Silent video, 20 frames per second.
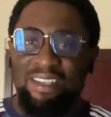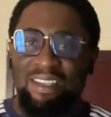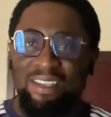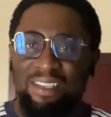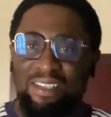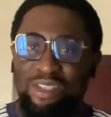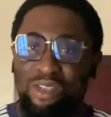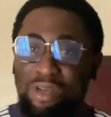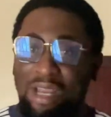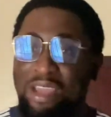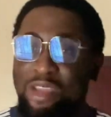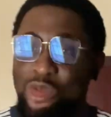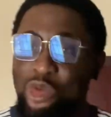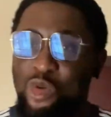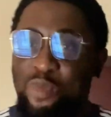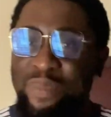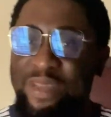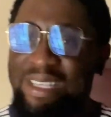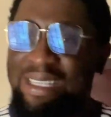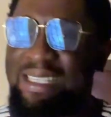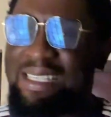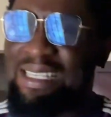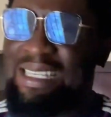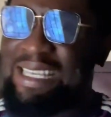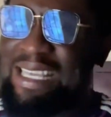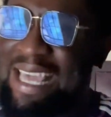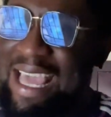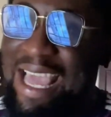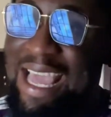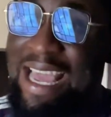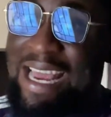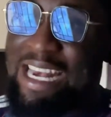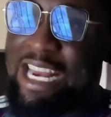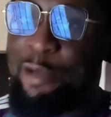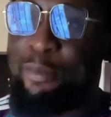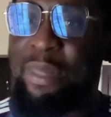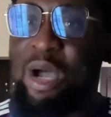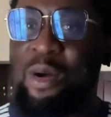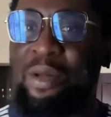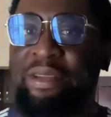so that you'll be scared
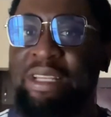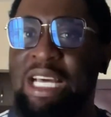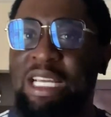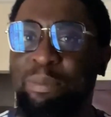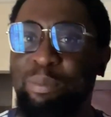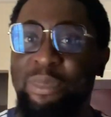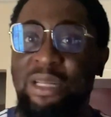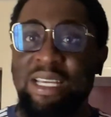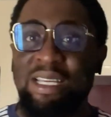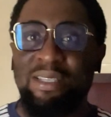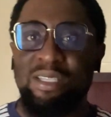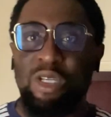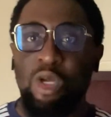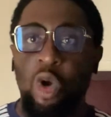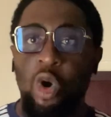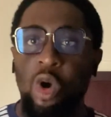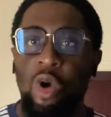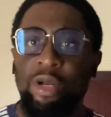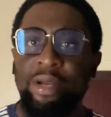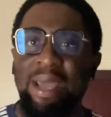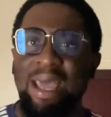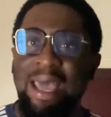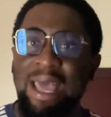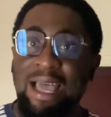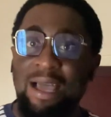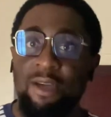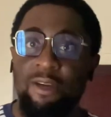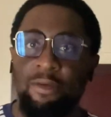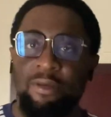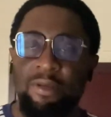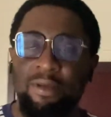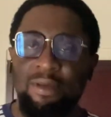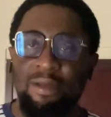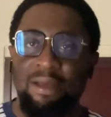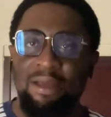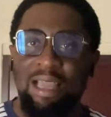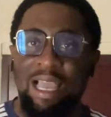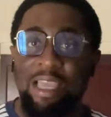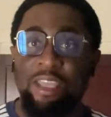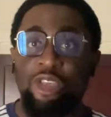about that place called hell.
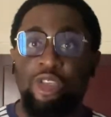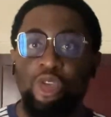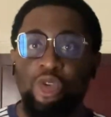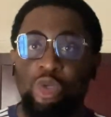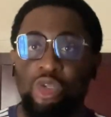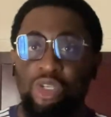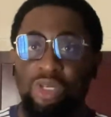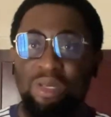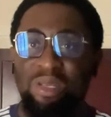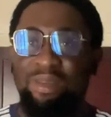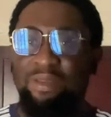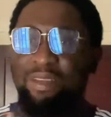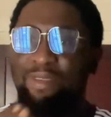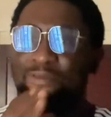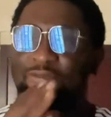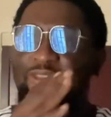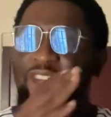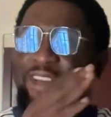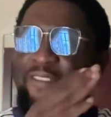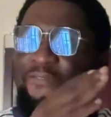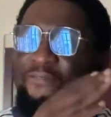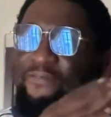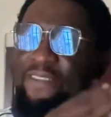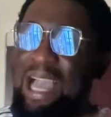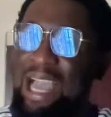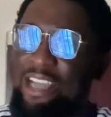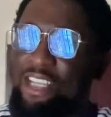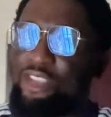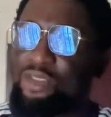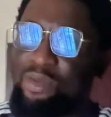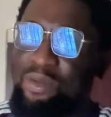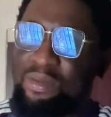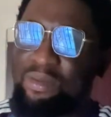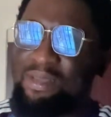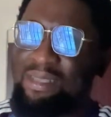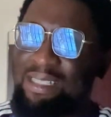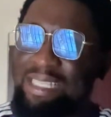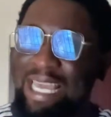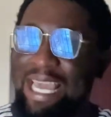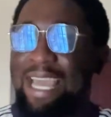And for the fact you're
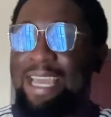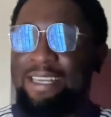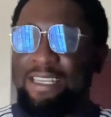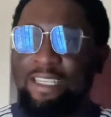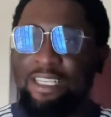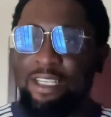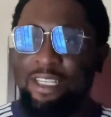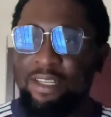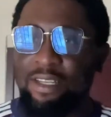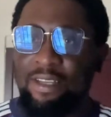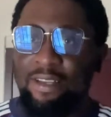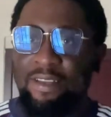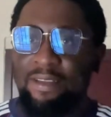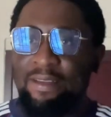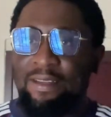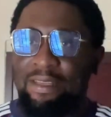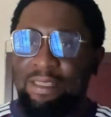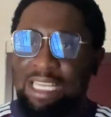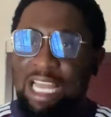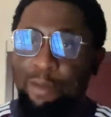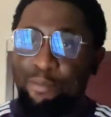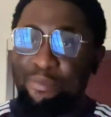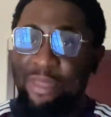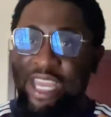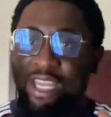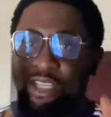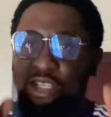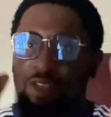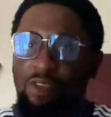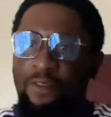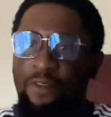scared, that makes you